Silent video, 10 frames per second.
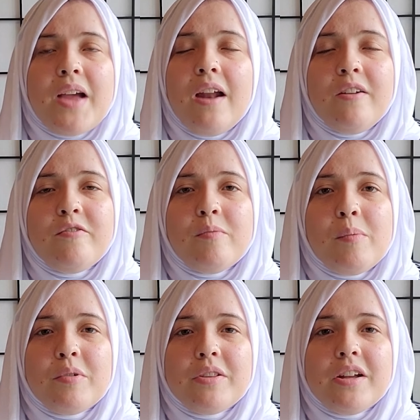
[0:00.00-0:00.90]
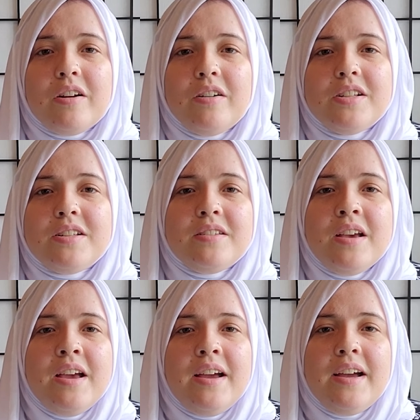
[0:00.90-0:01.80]
I don't remember what they're called. It's
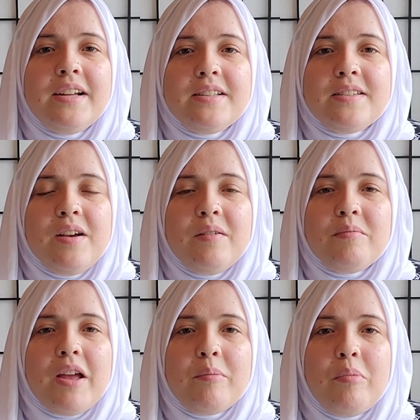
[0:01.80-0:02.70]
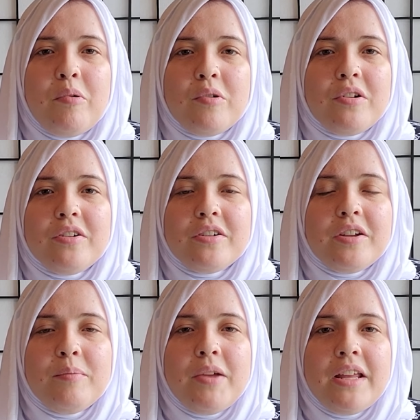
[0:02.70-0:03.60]
it's some like board or
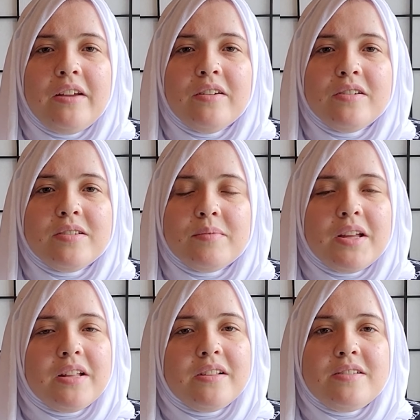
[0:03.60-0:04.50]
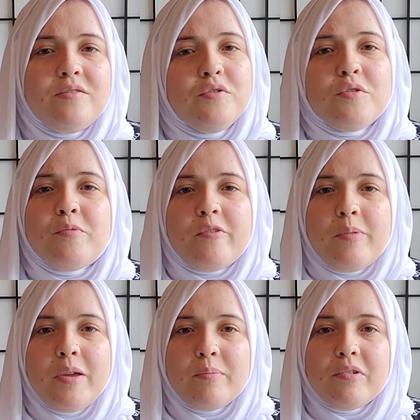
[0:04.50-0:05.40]
committee or something. This group of
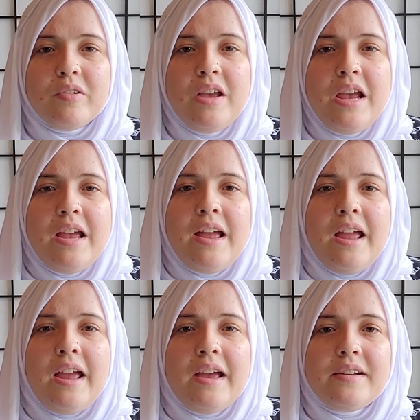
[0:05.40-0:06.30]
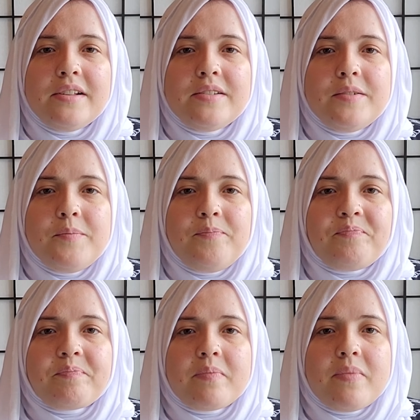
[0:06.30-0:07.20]
people, and
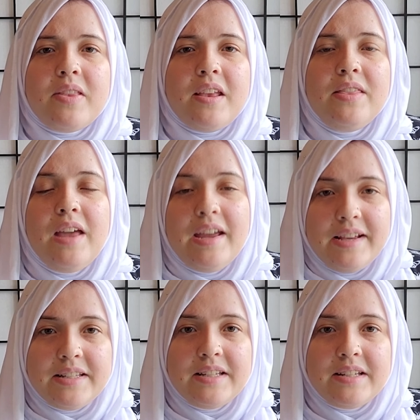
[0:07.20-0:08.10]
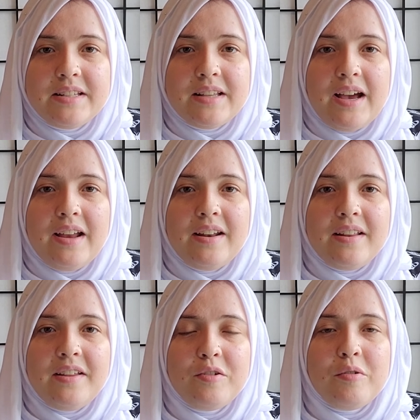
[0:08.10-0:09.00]
they get to decide.
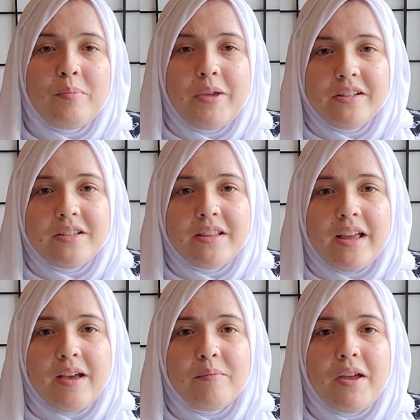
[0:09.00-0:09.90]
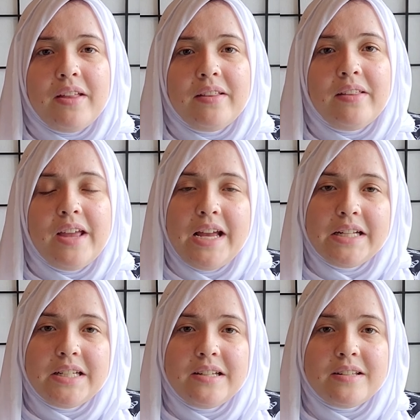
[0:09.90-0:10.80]
You appeal to them, and then they
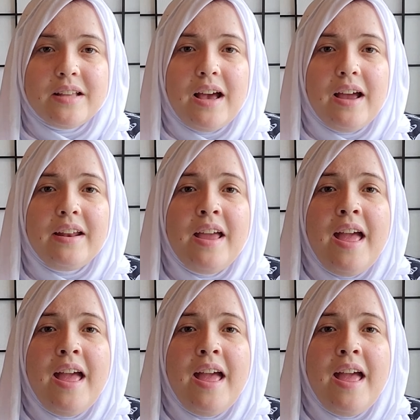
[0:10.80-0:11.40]
get to decide.